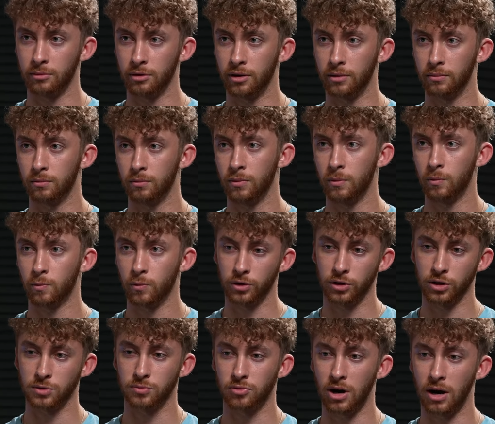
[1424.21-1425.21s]
and where
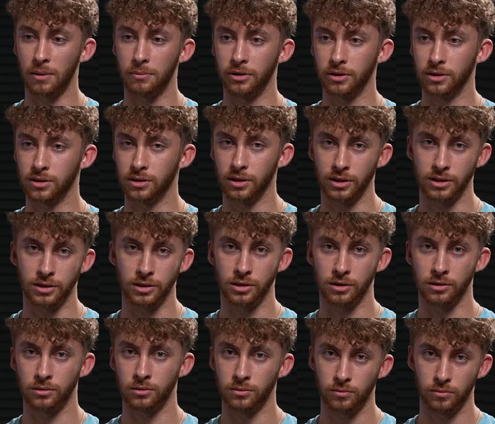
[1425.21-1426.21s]
this property is
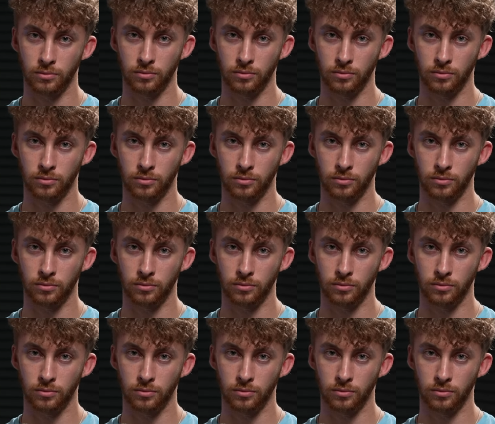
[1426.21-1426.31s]
listed